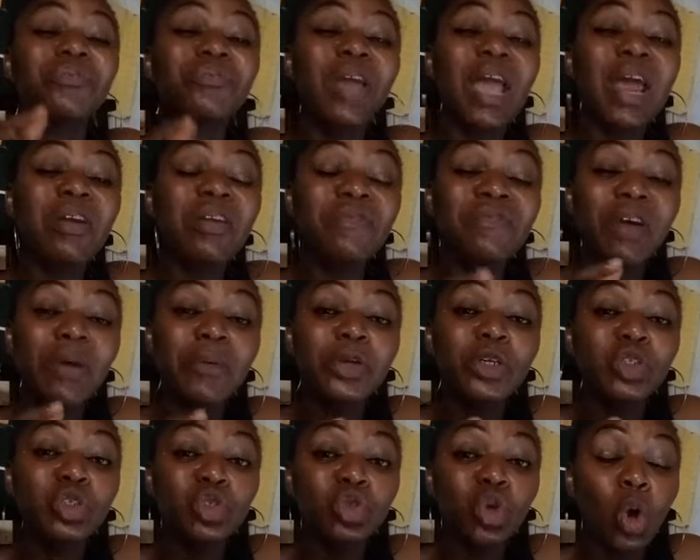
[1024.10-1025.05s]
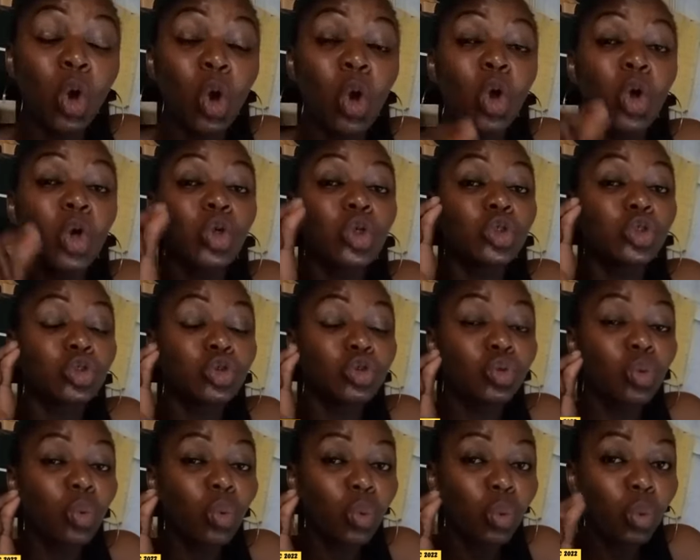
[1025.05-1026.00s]
very, very sure
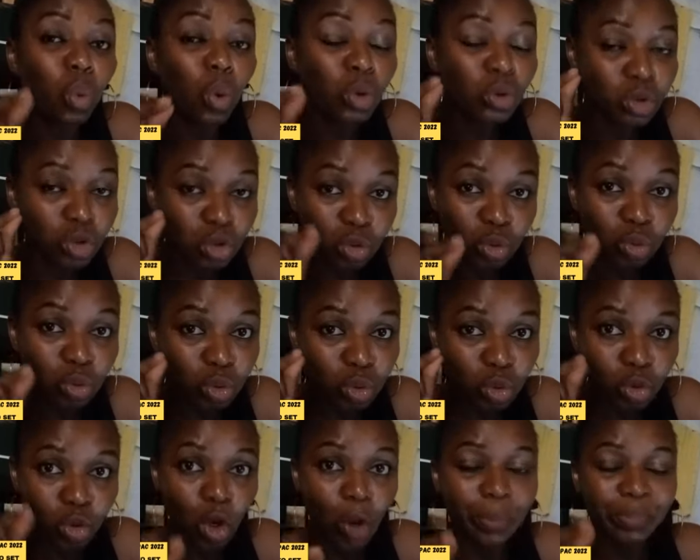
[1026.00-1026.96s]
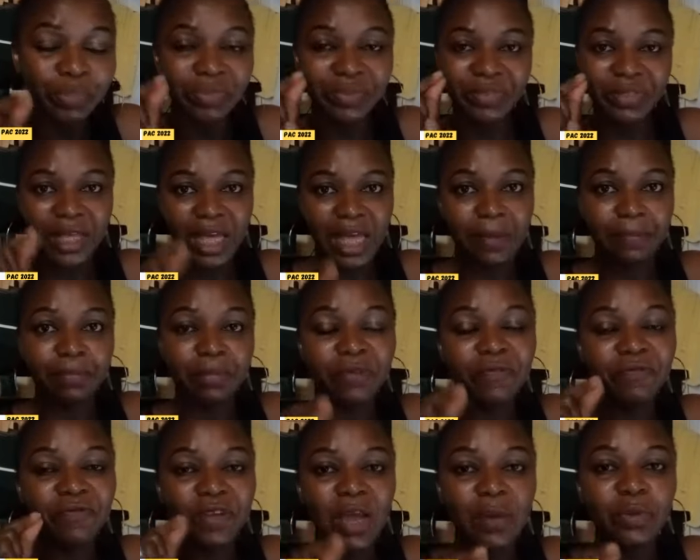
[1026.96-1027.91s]
you want to stop them.
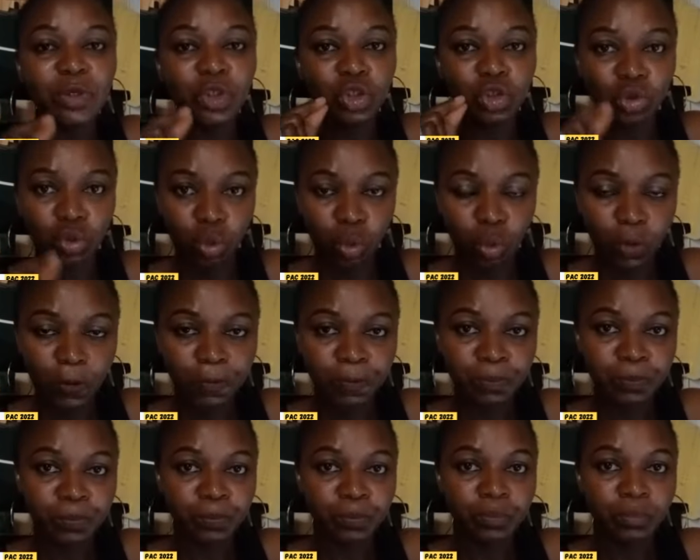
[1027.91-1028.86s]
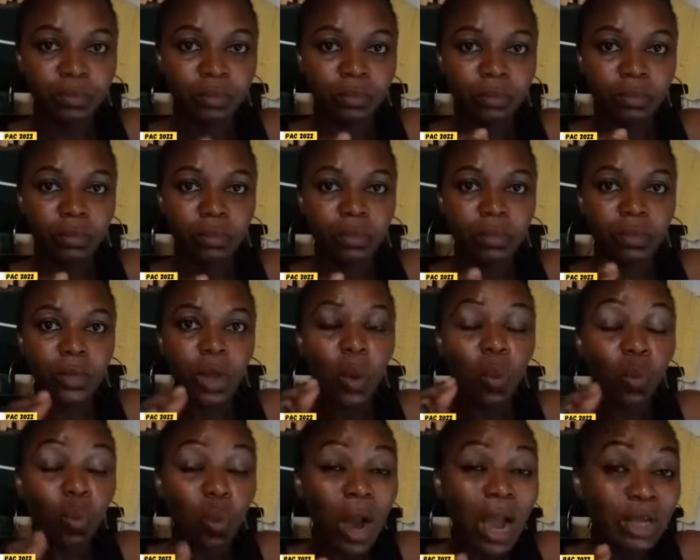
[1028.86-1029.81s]
Be very sure.
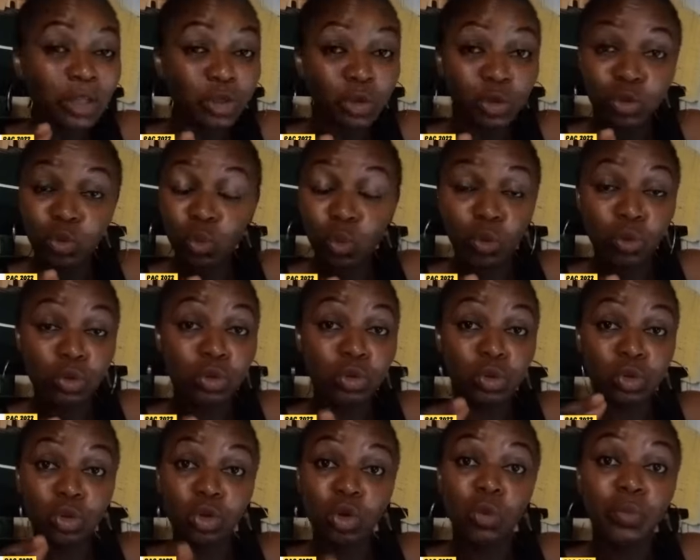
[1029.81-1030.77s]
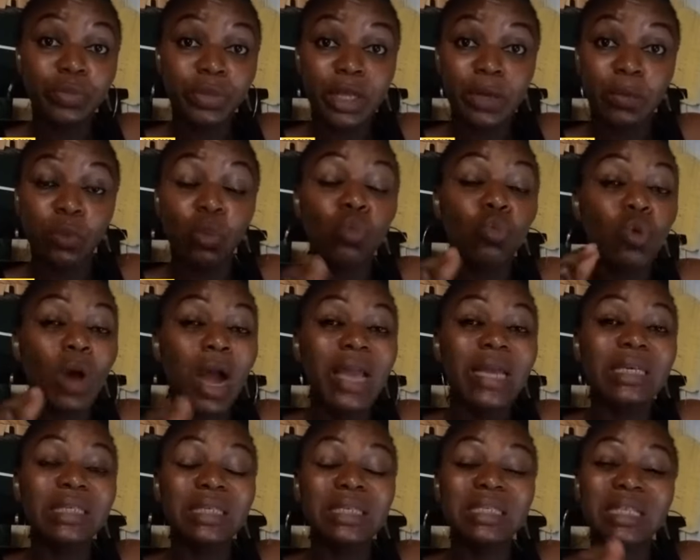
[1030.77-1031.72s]
Why do you want to stop them? Why
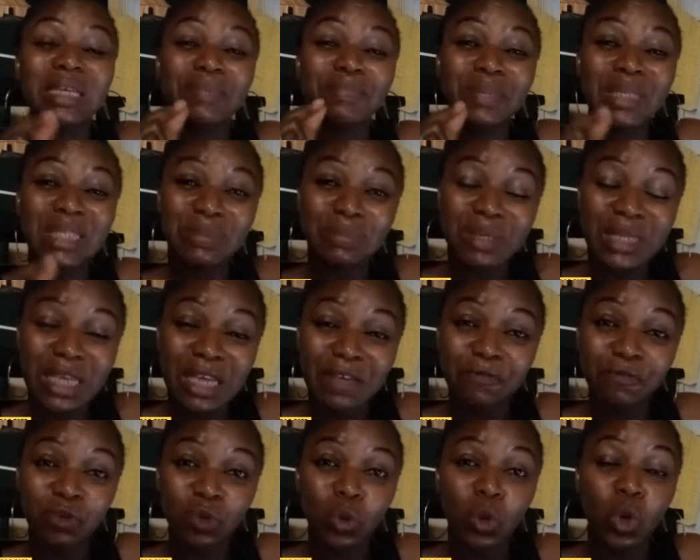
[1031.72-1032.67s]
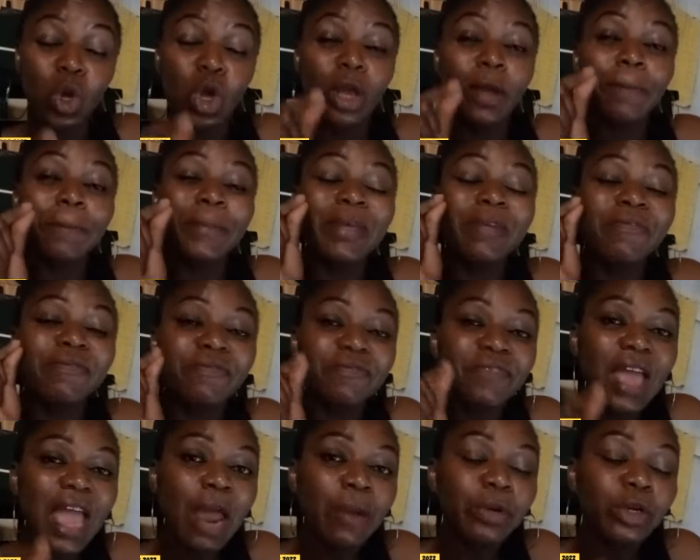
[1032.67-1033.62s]
is it a misbehavior? Be
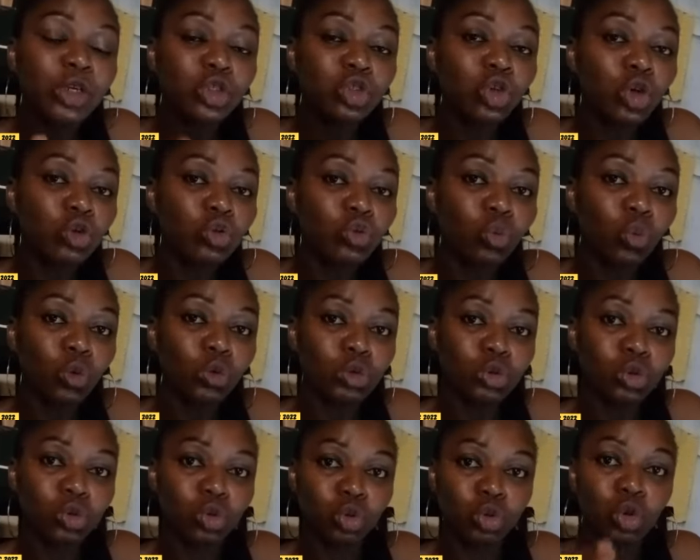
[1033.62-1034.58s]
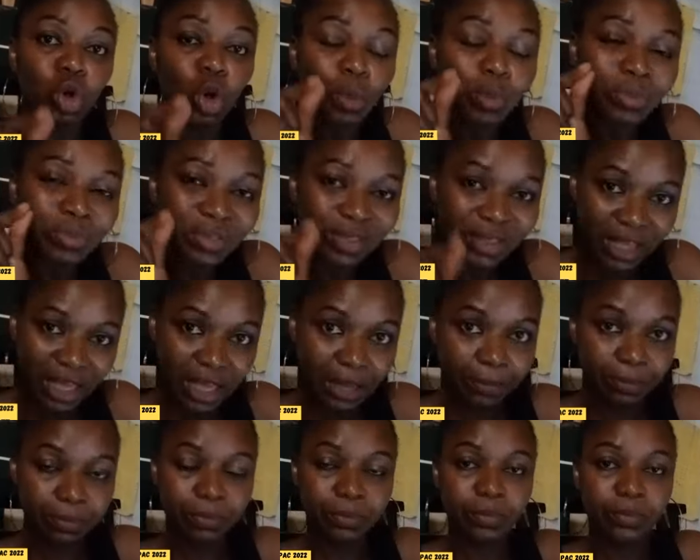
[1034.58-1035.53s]
very sure you want to stop
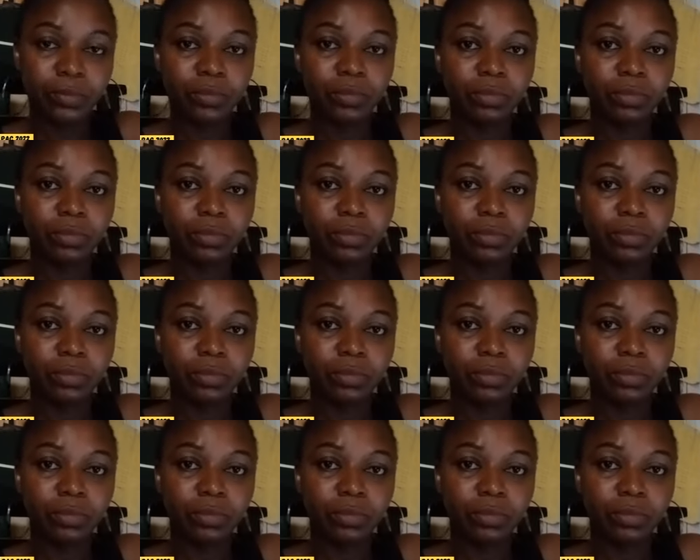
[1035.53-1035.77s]
them.